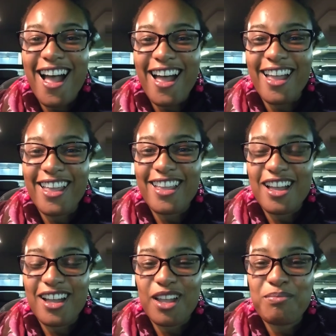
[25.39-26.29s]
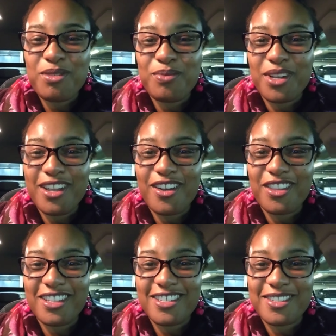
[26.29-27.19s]
I commute pretty
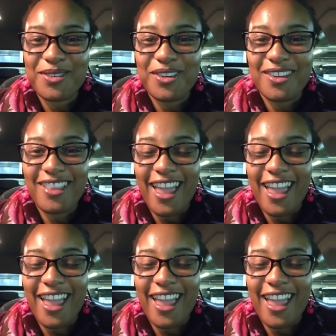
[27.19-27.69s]
early to school,